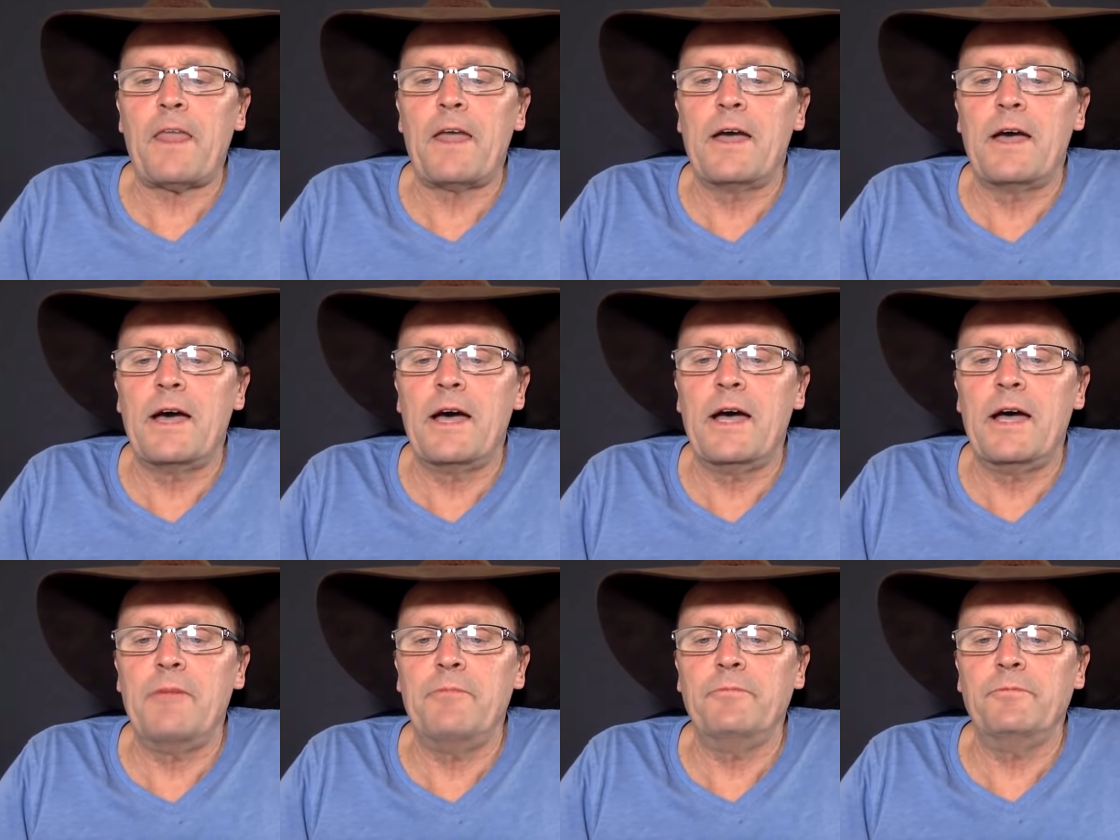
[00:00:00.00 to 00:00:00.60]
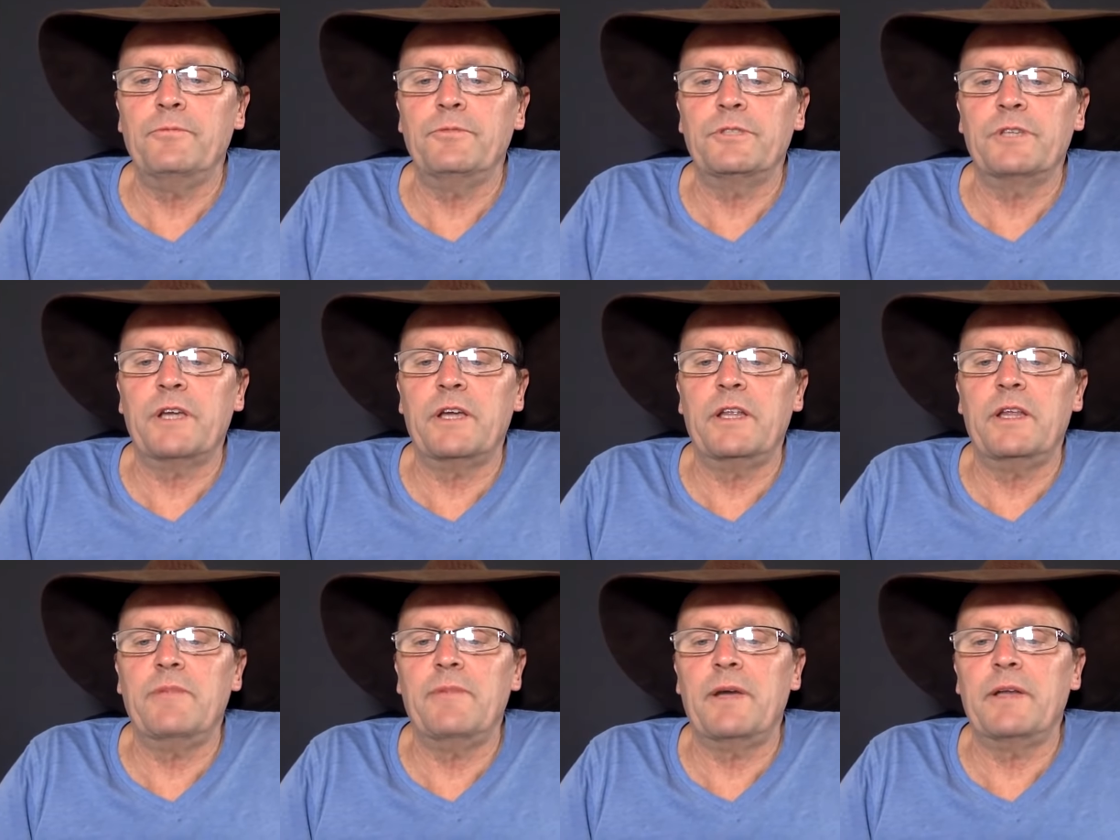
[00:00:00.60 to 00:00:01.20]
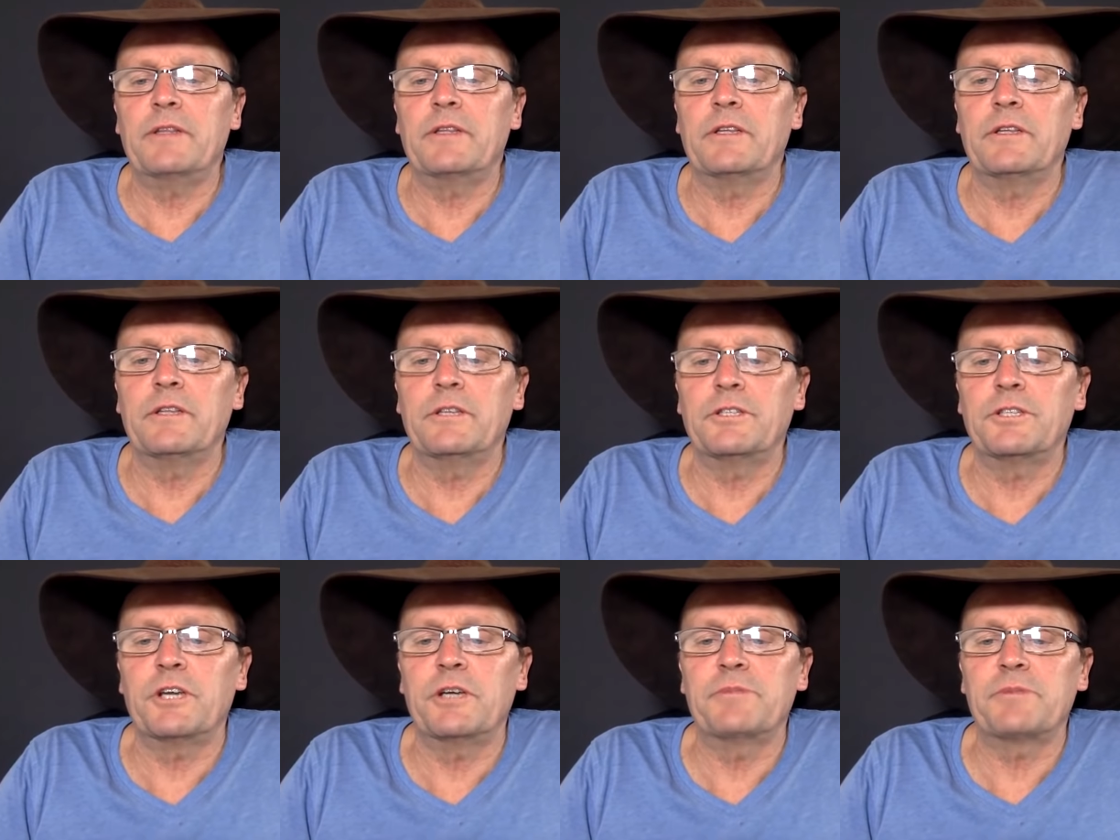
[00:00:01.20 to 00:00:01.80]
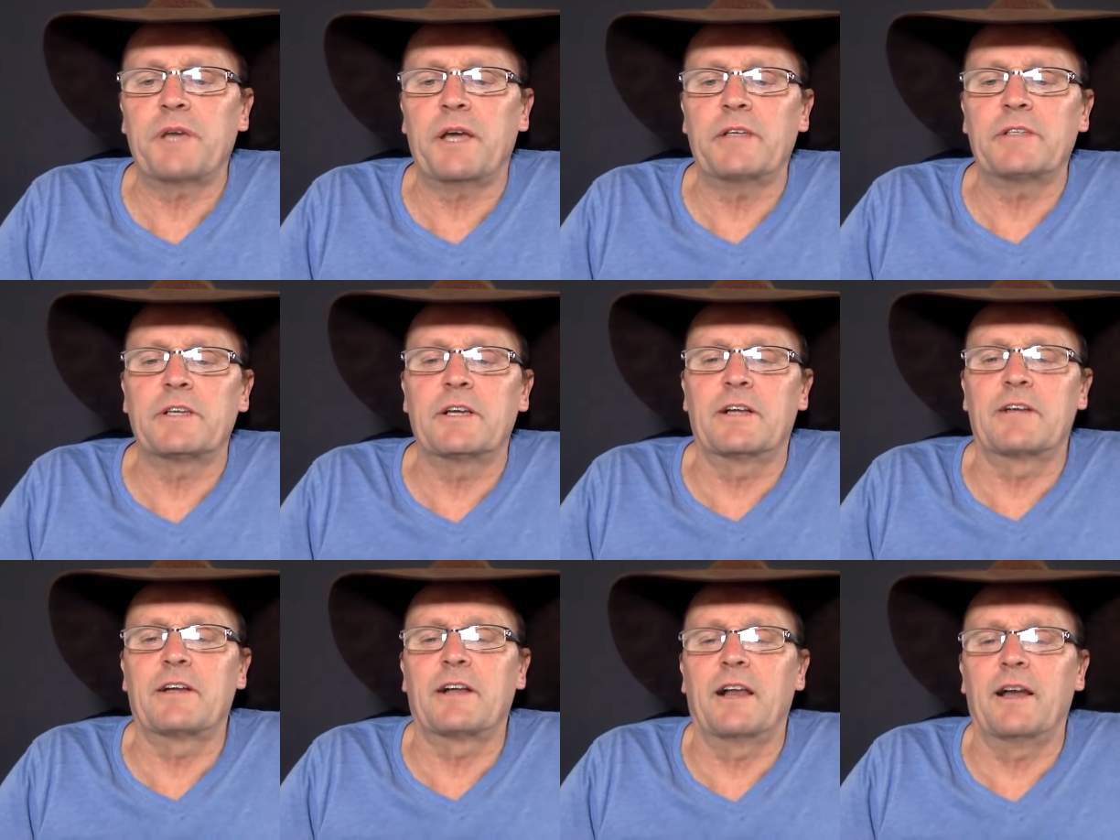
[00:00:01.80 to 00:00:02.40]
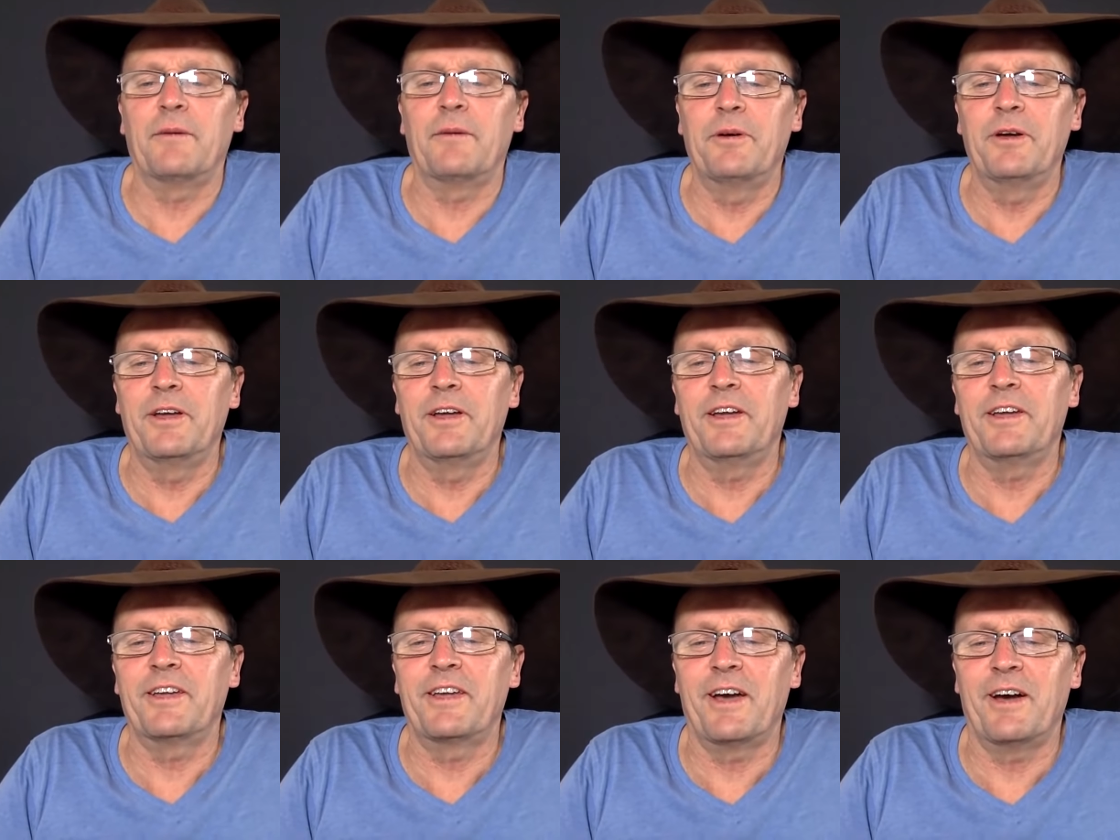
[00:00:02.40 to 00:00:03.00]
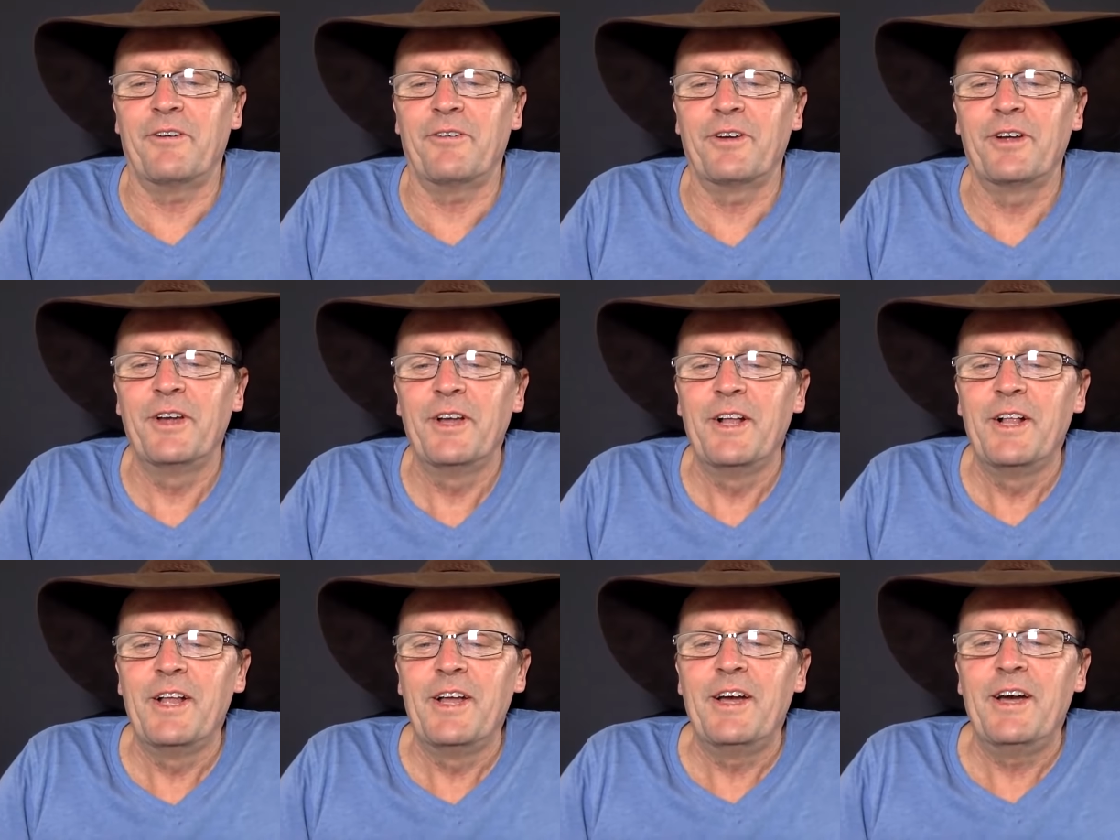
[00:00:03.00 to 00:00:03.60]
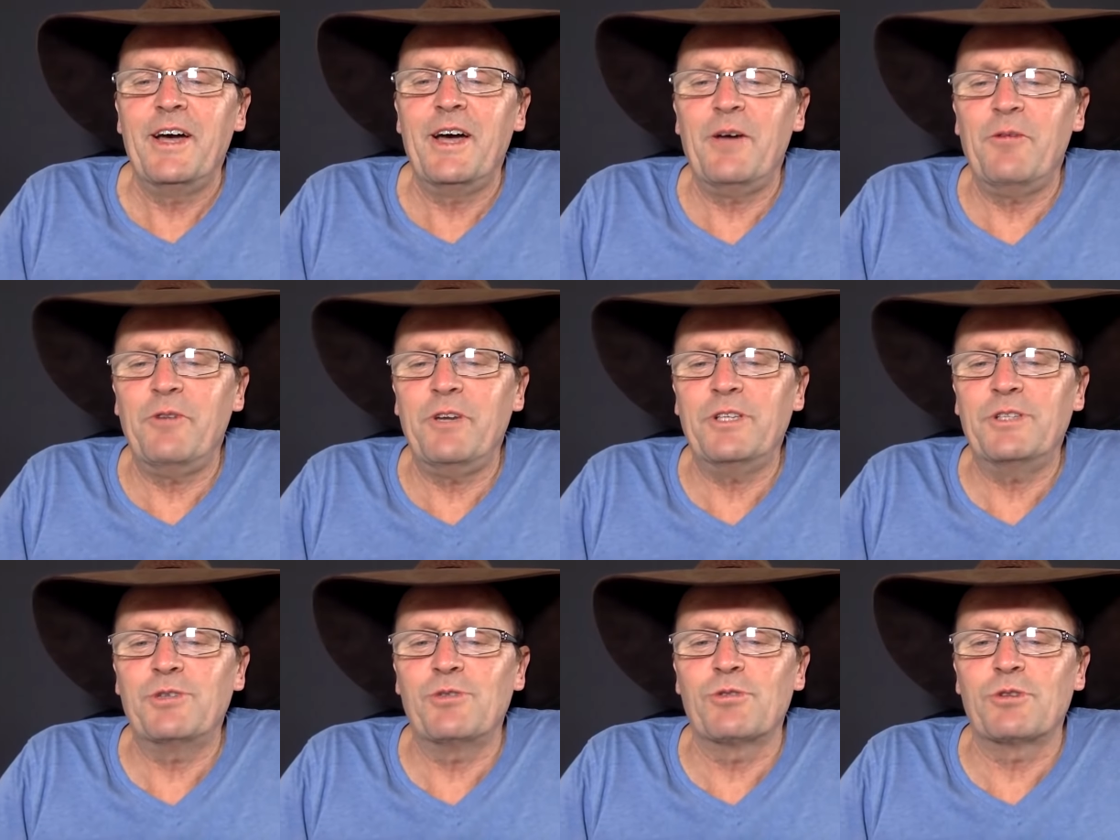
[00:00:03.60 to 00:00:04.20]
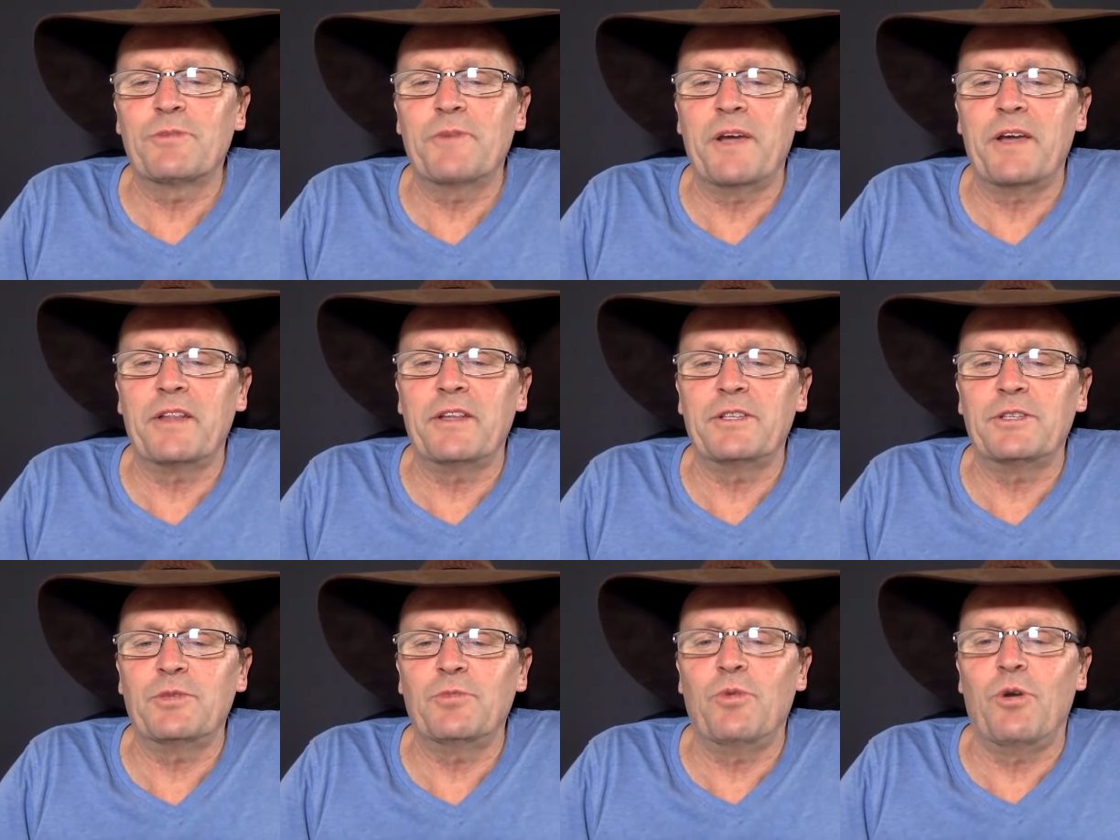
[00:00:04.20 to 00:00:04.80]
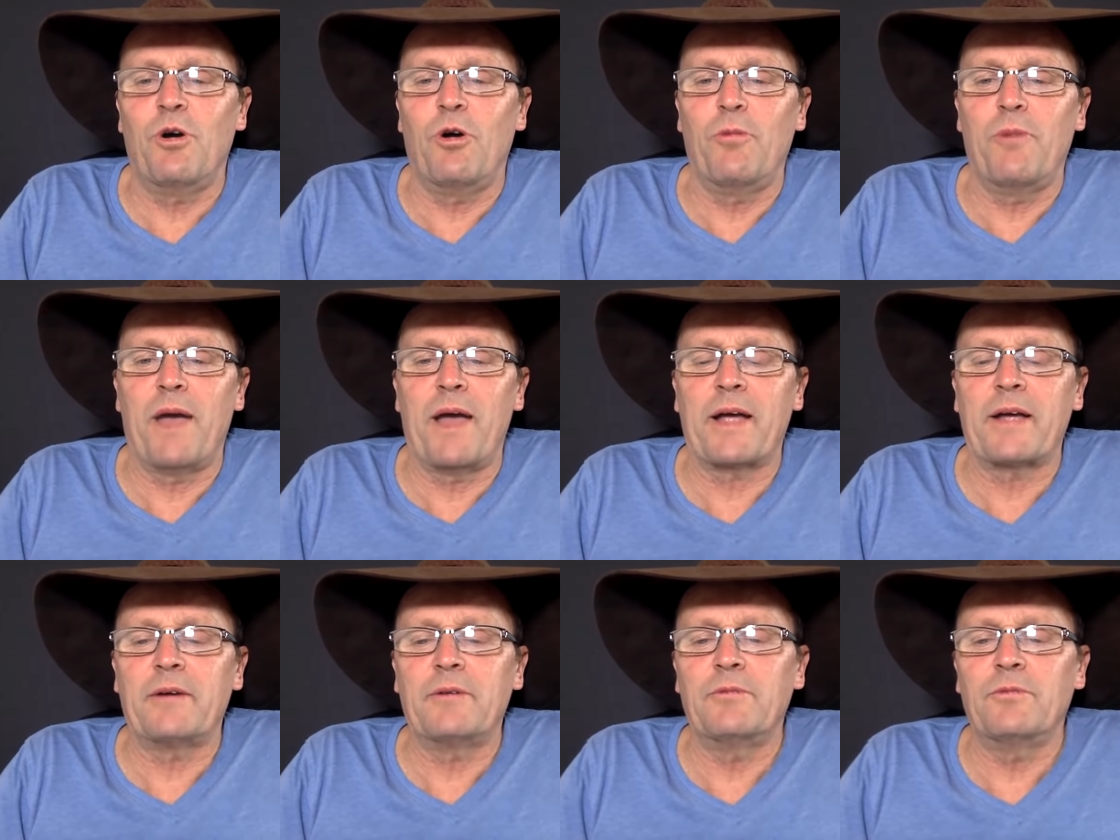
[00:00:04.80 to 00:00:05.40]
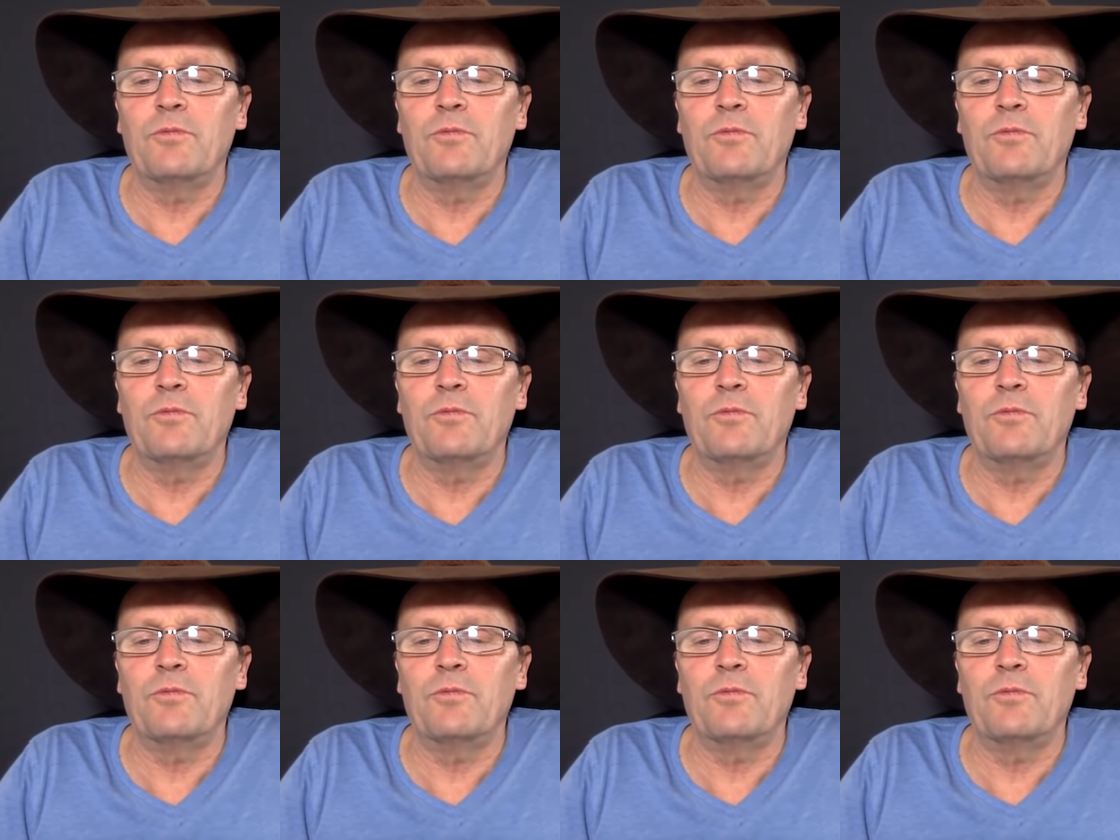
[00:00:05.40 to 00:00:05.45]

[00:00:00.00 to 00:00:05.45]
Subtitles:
It's going there, mate. The Cheapskates Club. How you going? We talked about this a while back.